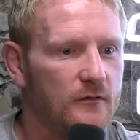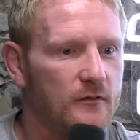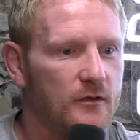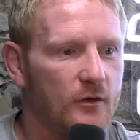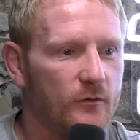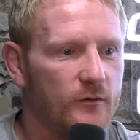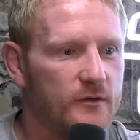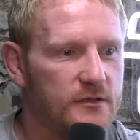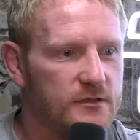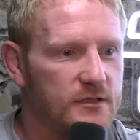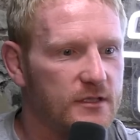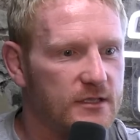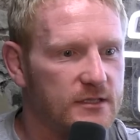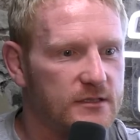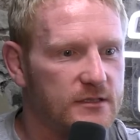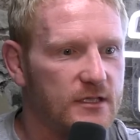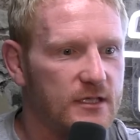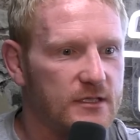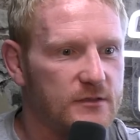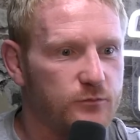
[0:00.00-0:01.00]
You know,
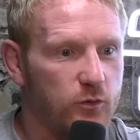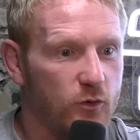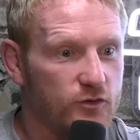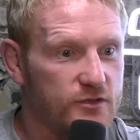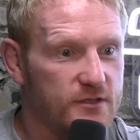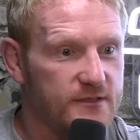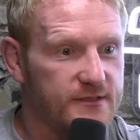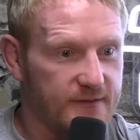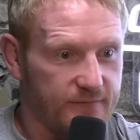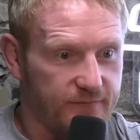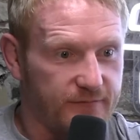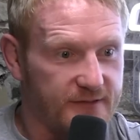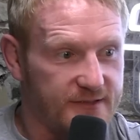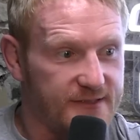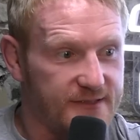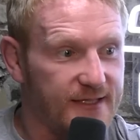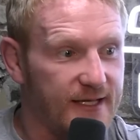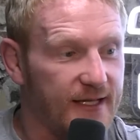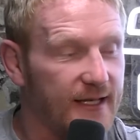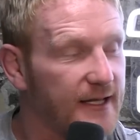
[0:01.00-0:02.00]
he's pushing
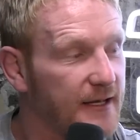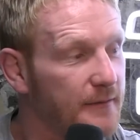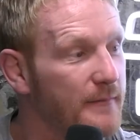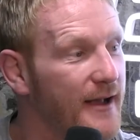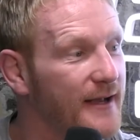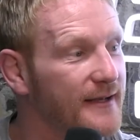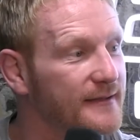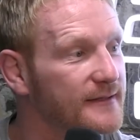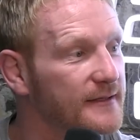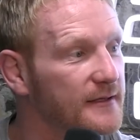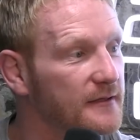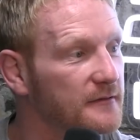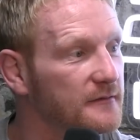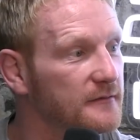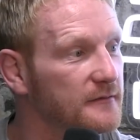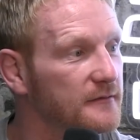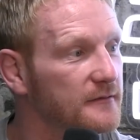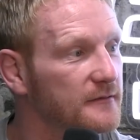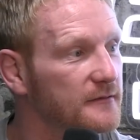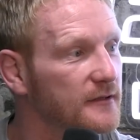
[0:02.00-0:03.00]
to get like a mega deal.